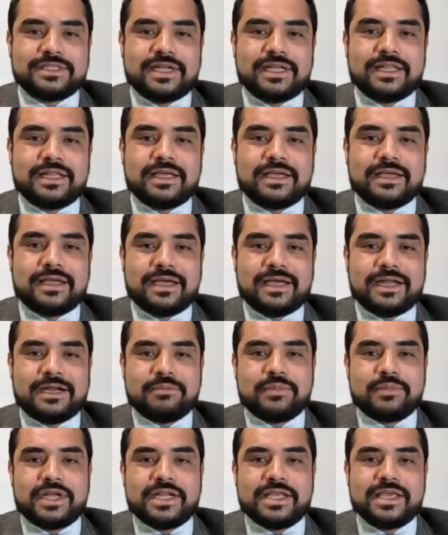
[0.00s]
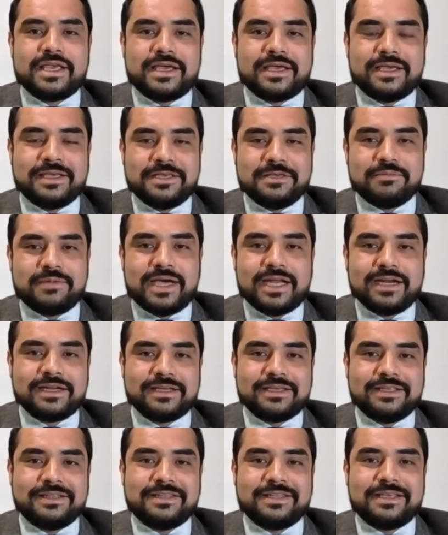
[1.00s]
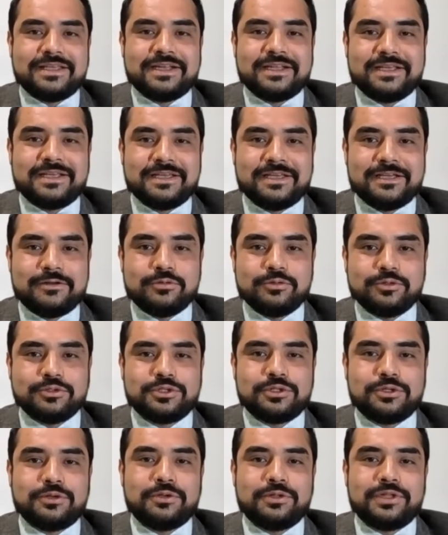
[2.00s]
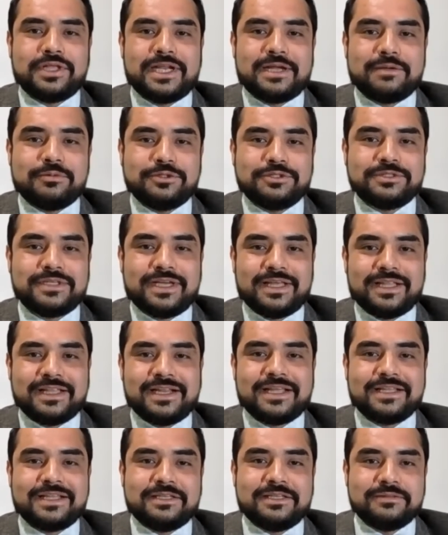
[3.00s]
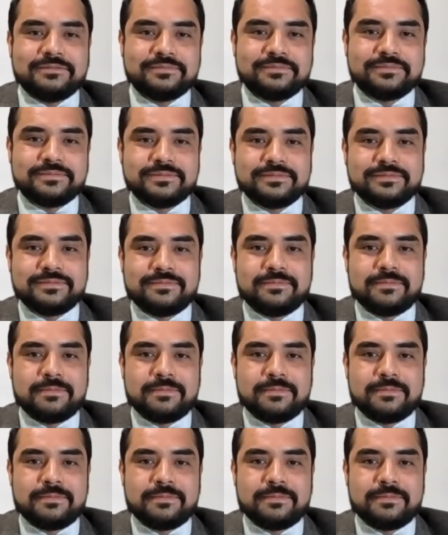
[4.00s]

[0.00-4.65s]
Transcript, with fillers: we will start with our last speaker, Justice Ana María Ibarra. You have the